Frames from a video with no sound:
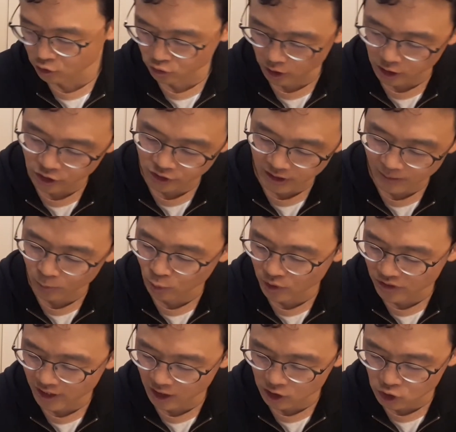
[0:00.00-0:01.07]
crush them with
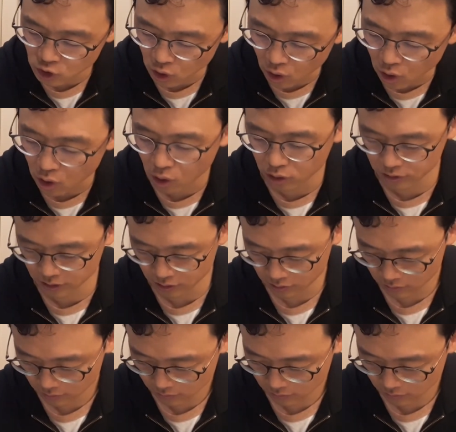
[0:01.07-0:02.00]
their jaws.